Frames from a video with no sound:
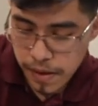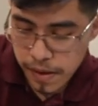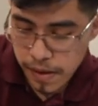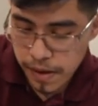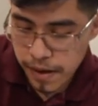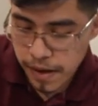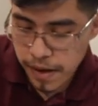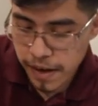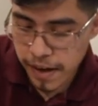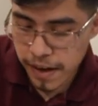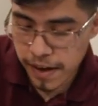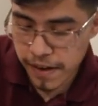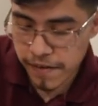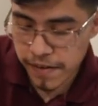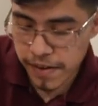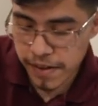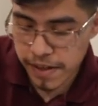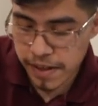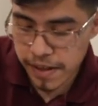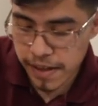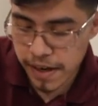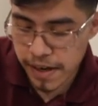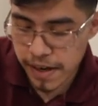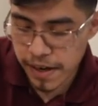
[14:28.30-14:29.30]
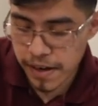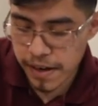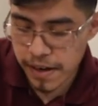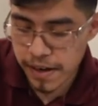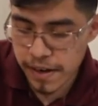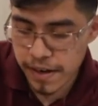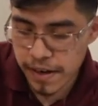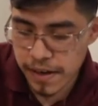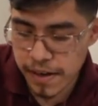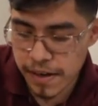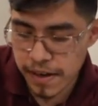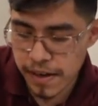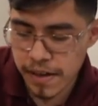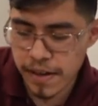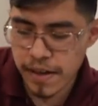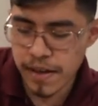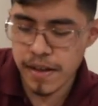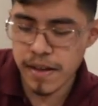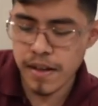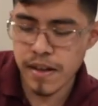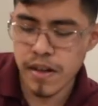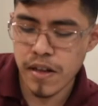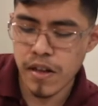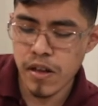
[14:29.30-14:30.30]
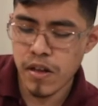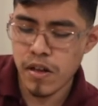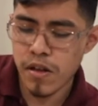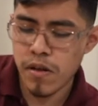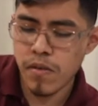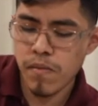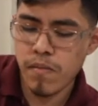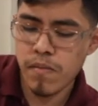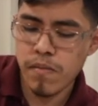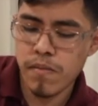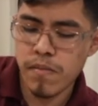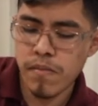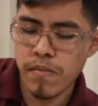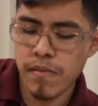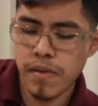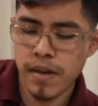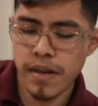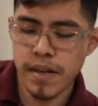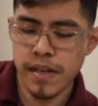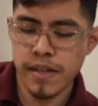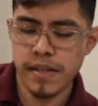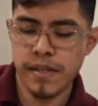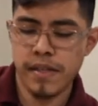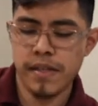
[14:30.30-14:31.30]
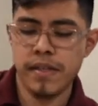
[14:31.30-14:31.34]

Gonna have it there. I